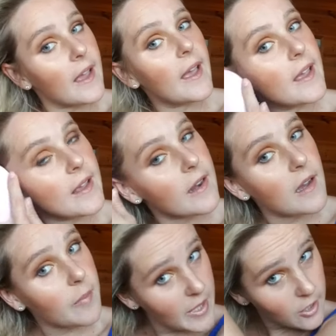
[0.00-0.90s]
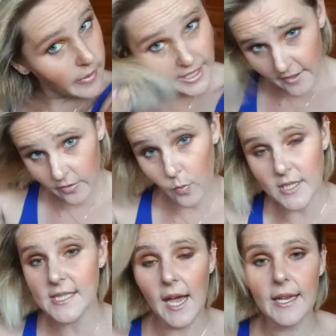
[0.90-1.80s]
and I'm going to go ahead and do the
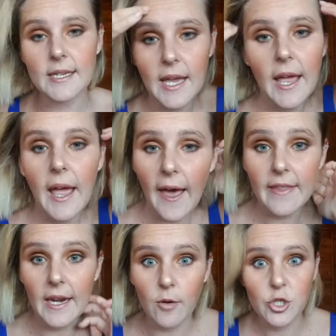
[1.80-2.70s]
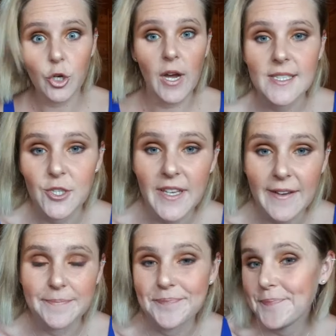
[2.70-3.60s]
one side, and then I'll show you how to do the other.